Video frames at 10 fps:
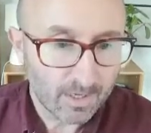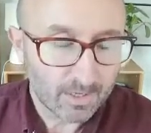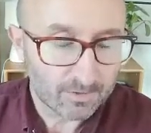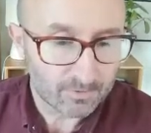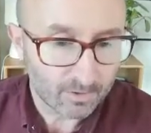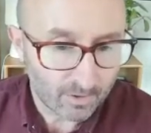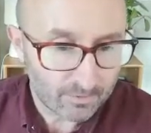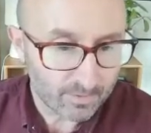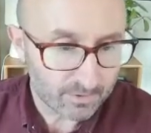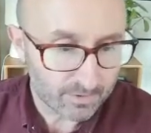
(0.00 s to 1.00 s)
and there's a lot
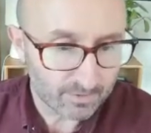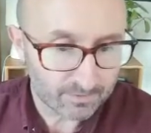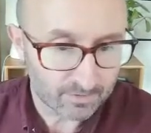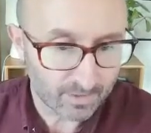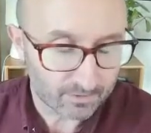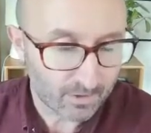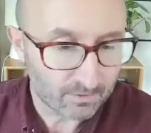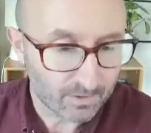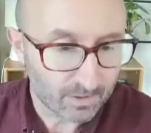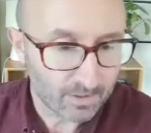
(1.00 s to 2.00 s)
of interest in that
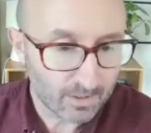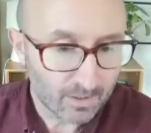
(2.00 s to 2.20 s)
currently.